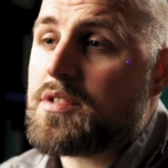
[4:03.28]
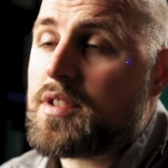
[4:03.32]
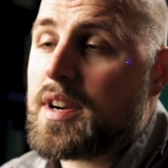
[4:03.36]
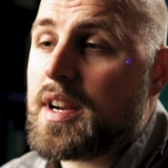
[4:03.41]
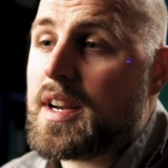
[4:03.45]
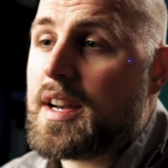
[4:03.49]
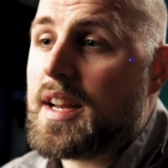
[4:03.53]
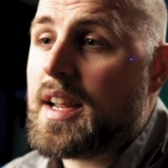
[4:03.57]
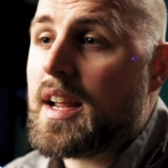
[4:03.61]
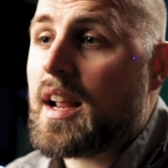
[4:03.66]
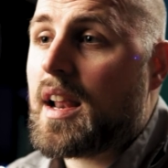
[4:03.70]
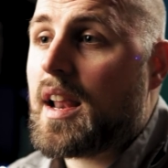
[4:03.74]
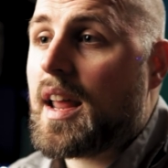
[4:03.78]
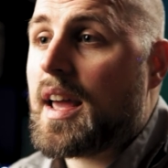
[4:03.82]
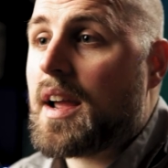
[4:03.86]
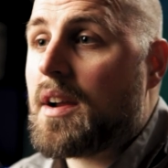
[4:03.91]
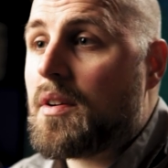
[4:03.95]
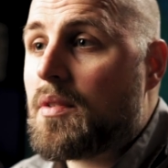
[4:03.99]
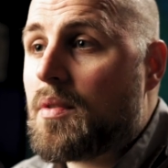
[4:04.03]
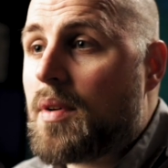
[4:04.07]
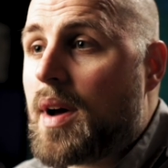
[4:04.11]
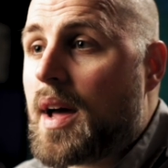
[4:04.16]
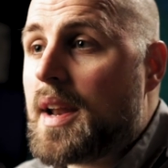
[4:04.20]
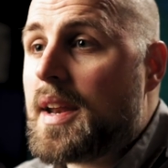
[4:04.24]
training like
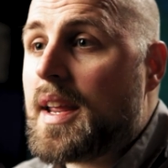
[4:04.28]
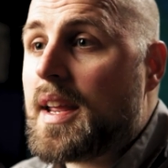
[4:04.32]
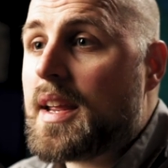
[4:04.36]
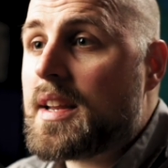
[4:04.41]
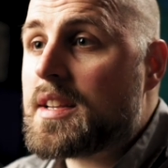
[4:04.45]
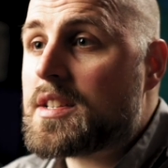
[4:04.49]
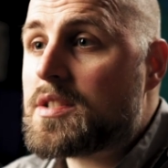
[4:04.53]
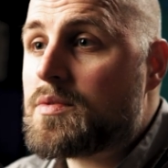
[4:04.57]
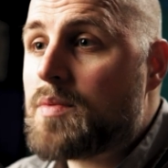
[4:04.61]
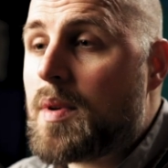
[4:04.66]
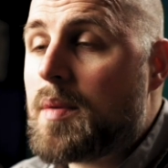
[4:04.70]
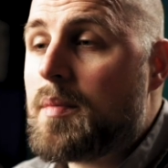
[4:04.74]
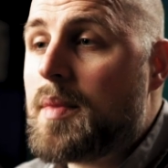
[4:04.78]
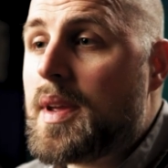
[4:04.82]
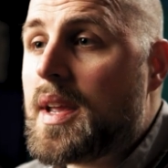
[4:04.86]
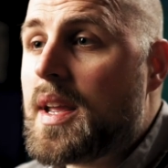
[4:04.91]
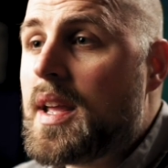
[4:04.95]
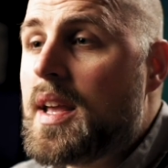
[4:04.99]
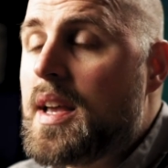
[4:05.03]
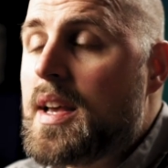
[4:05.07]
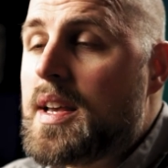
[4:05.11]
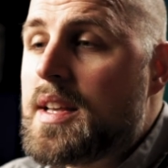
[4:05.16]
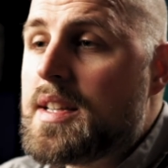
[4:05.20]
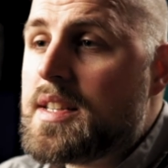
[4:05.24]
running, swimming,
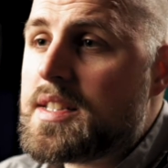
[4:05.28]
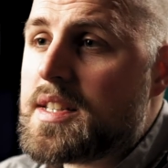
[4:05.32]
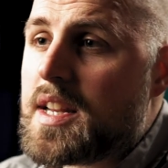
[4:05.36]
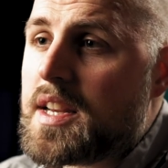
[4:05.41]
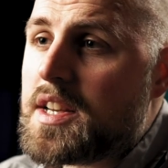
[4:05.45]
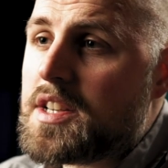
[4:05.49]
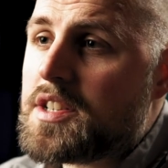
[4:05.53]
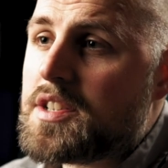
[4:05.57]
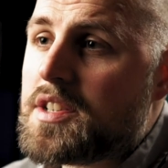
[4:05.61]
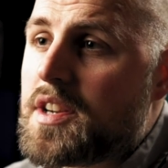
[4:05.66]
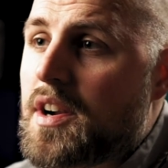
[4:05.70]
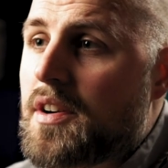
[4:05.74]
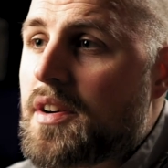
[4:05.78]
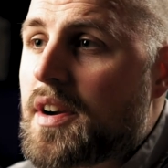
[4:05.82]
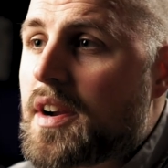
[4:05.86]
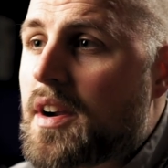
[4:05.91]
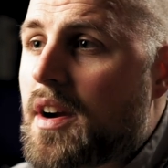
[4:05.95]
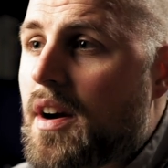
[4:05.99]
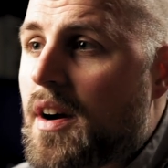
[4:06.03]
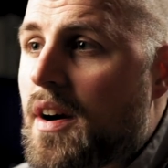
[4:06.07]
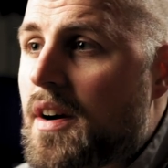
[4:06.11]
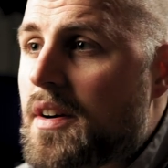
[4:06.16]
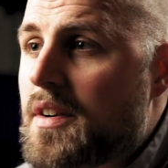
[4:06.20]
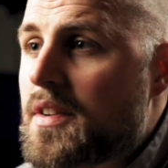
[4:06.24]
stationary
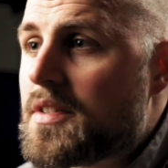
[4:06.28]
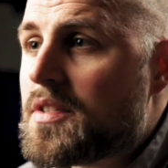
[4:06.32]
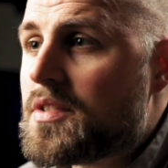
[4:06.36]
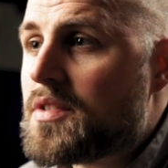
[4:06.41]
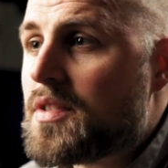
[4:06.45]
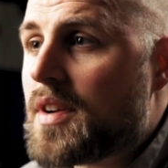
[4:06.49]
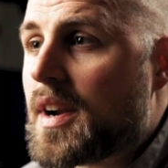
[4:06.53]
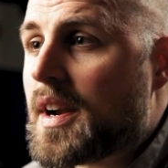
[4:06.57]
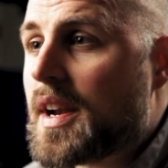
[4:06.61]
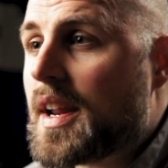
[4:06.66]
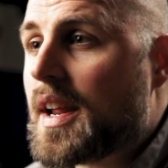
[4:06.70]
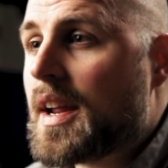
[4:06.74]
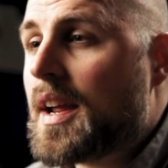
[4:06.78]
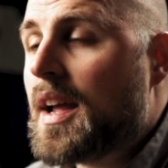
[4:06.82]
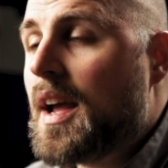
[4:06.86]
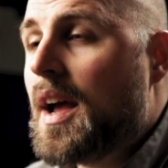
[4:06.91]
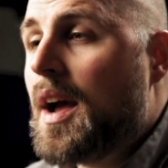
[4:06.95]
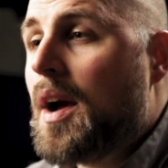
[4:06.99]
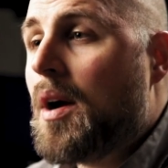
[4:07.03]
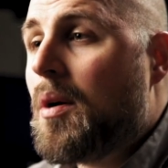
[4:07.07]
cardio training